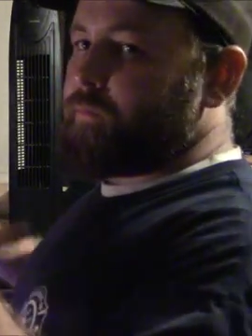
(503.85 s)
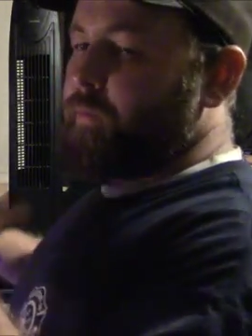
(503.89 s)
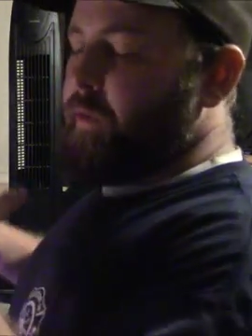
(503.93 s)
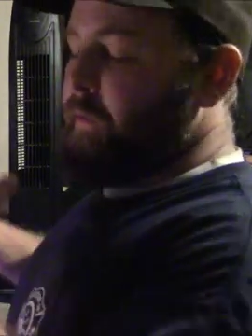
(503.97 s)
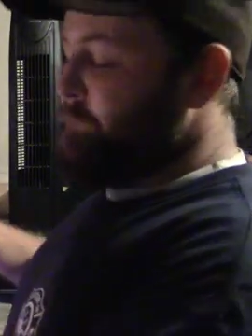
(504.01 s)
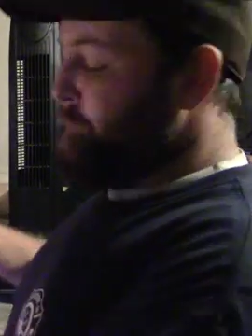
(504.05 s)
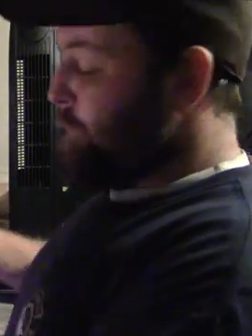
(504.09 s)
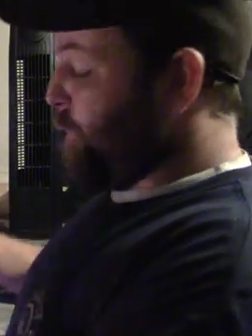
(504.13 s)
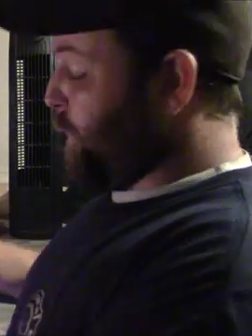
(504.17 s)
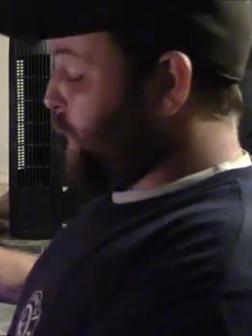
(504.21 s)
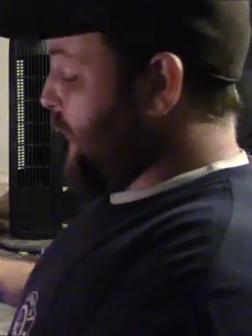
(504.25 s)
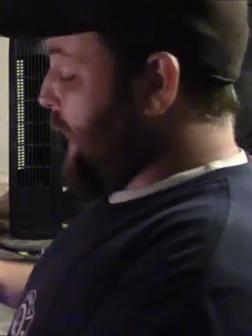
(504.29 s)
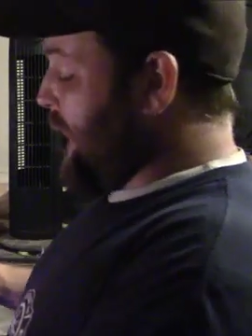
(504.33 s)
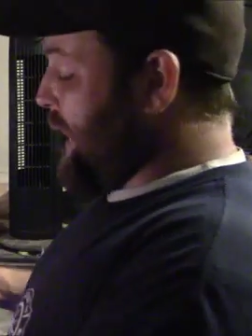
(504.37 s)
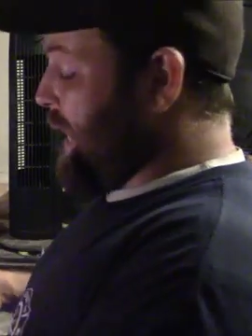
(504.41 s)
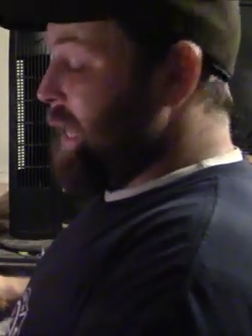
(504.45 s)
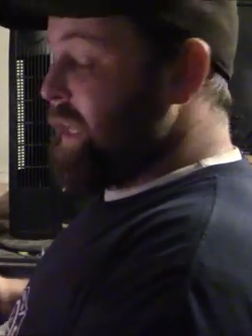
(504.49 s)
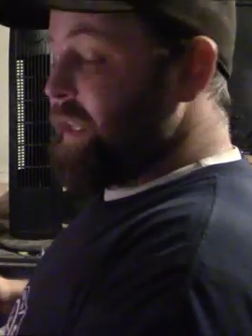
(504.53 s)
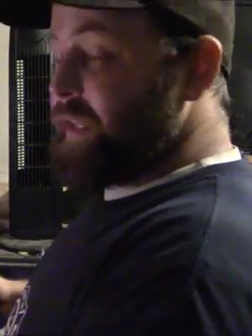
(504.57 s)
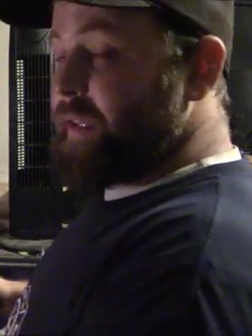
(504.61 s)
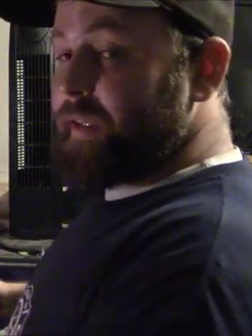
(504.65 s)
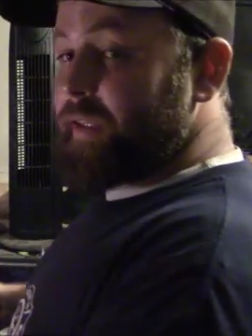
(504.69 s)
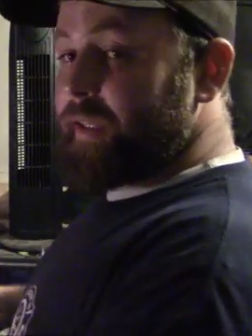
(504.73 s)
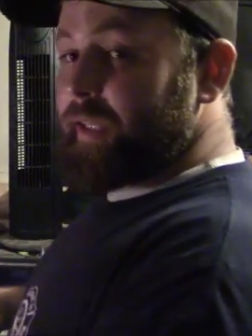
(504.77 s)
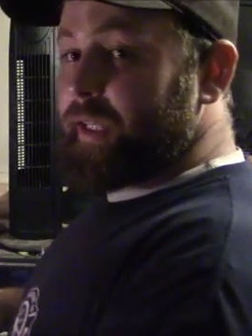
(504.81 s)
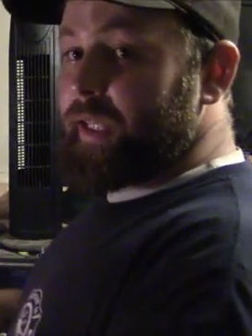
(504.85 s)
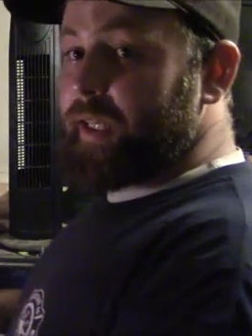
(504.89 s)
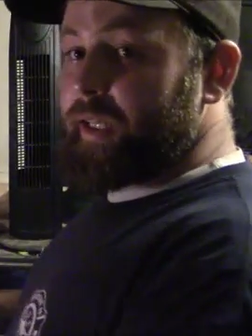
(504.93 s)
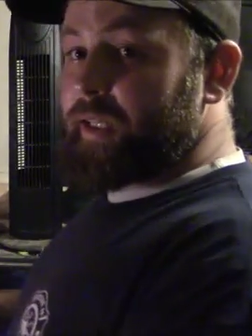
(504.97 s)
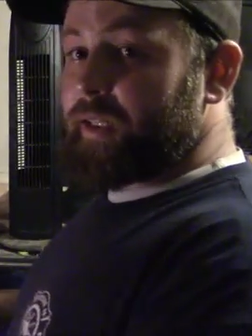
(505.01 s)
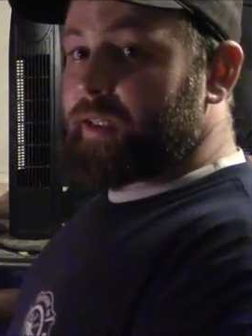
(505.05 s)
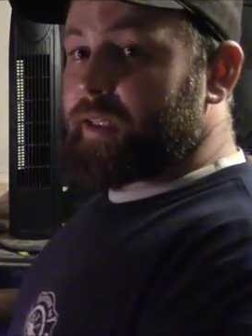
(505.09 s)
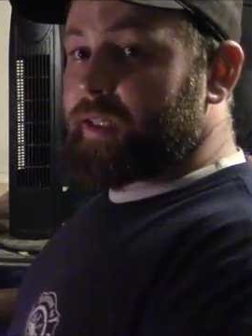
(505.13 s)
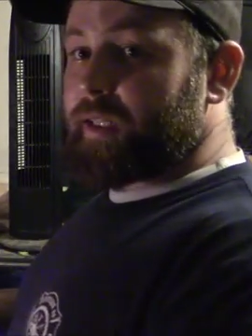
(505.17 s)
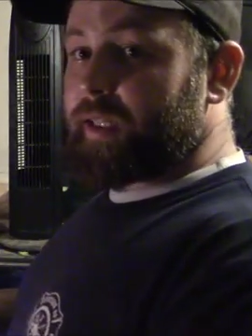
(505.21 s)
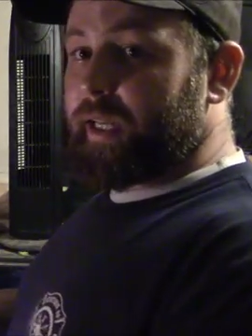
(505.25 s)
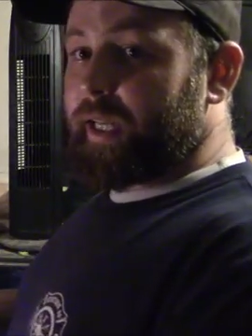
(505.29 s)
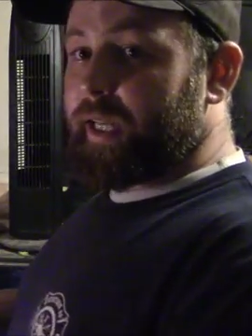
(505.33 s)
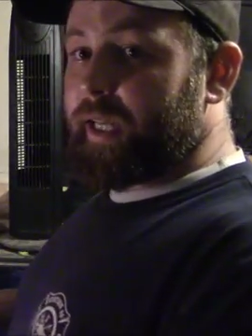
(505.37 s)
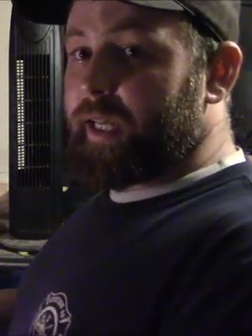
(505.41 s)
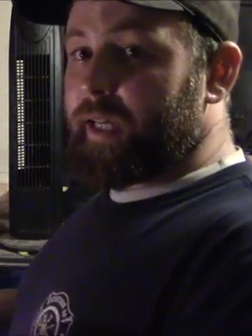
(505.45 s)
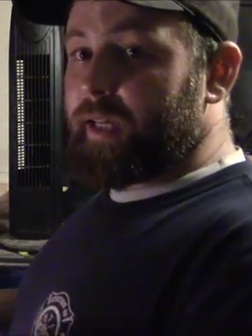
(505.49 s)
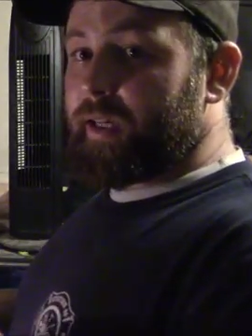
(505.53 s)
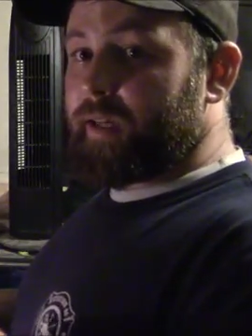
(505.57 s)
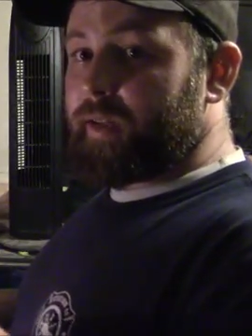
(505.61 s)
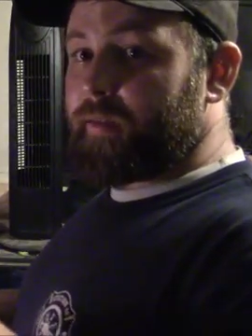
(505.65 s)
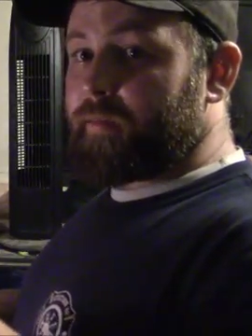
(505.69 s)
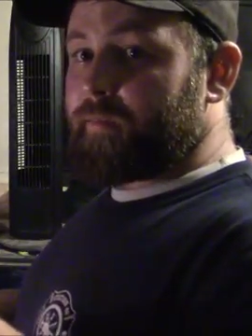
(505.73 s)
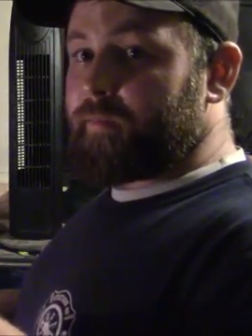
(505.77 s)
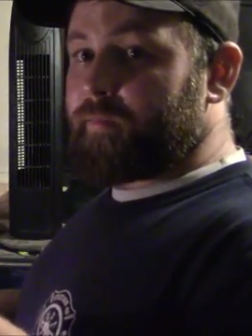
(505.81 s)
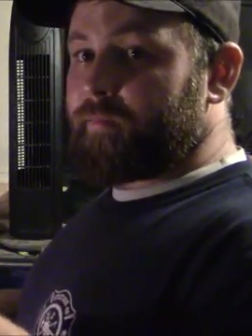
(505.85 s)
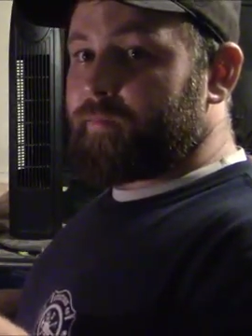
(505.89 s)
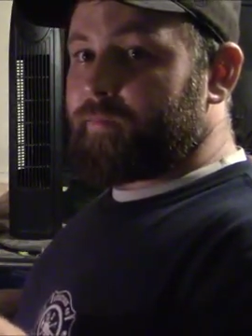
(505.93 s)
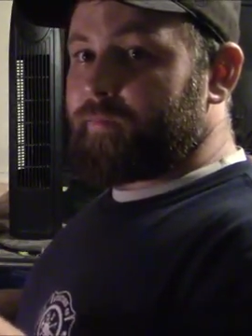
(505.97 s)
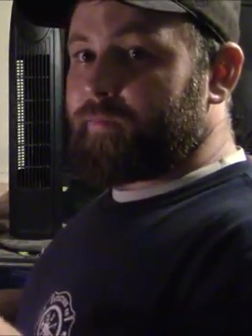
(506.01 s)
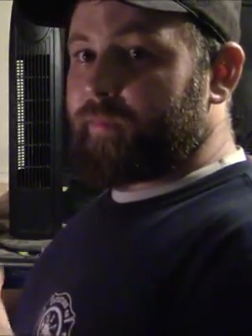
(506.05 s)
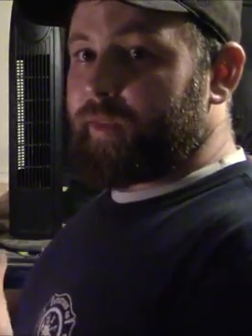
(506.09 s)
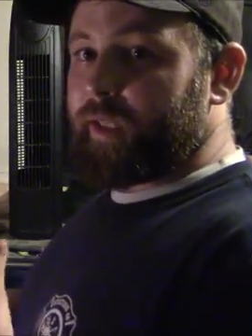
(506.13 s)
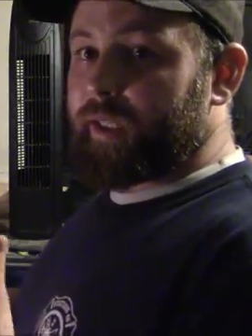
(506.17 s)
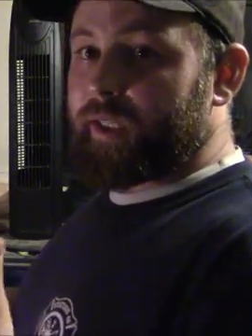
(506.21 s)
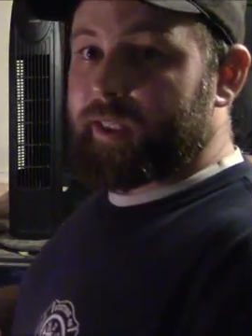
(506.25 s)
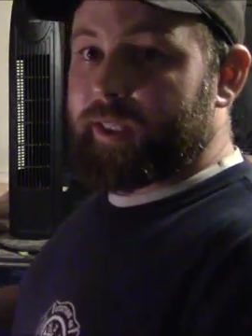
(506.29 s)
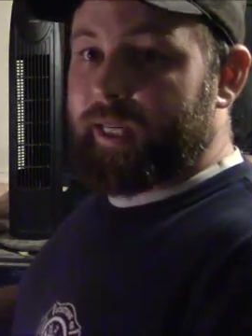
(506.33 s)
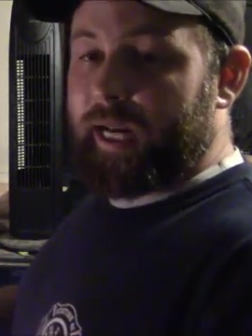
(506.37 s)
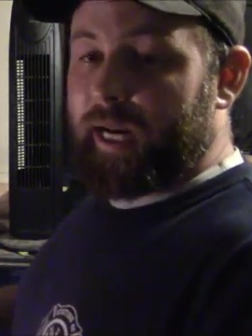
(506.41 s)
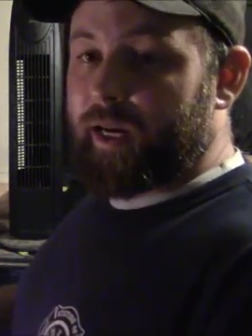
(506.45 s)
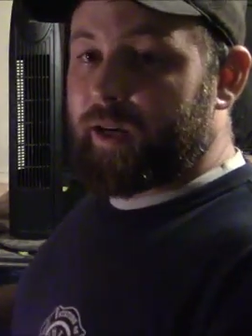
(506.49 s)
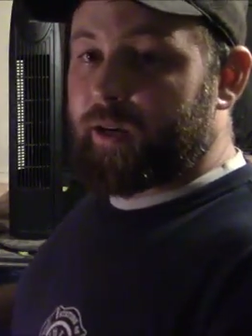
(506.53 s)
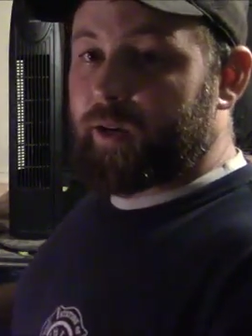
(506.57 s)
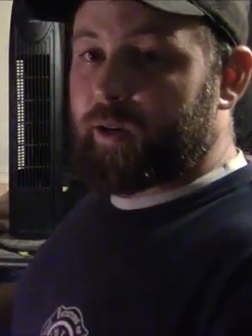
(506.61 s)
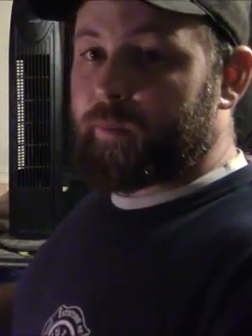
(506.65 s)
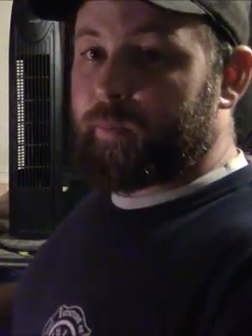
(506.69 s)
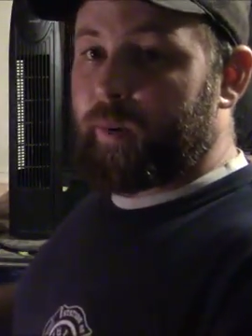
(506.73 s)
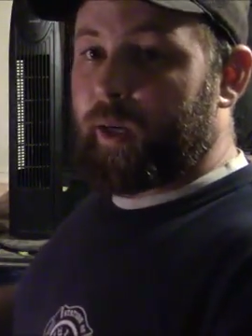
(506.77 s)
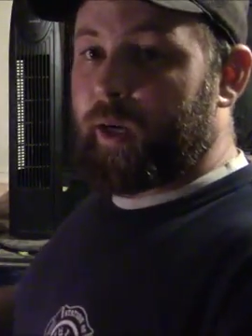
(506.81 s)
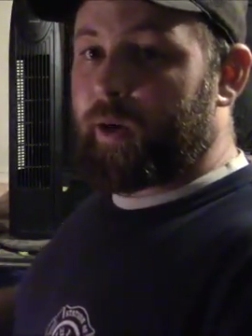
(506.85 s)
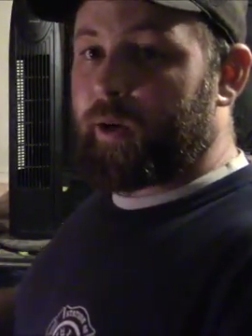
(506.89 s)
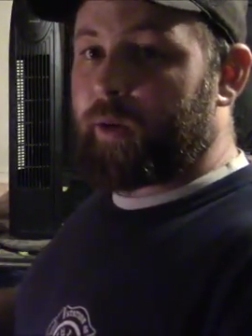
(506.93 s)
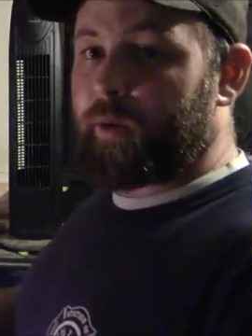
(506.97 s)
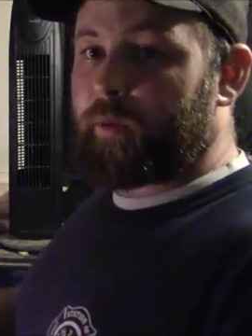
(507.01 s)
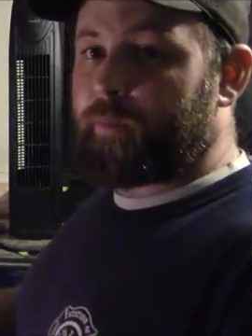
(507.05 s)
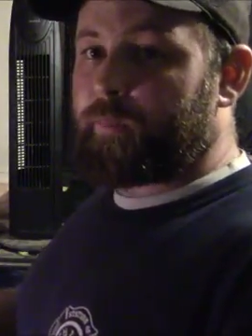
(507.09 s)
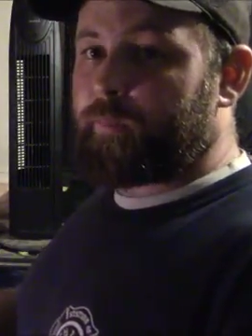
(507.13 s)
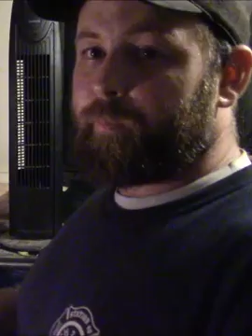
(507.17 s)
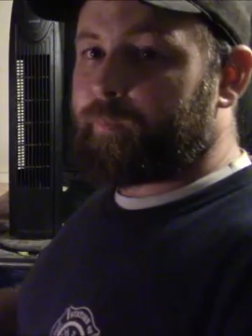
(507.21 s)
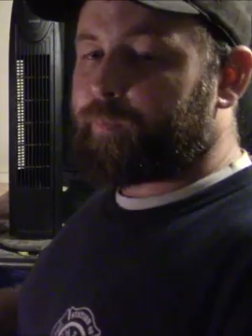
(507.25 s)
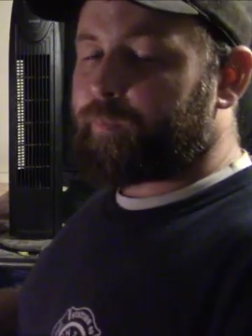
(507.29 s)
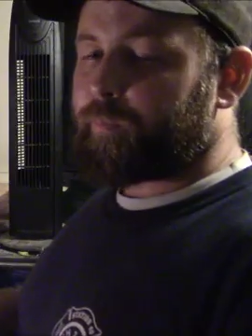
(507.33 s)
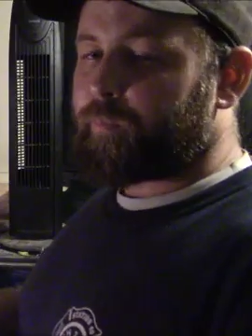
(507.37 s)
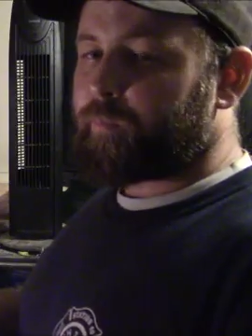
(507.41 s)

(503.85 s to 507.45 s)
flying this in the standard mode,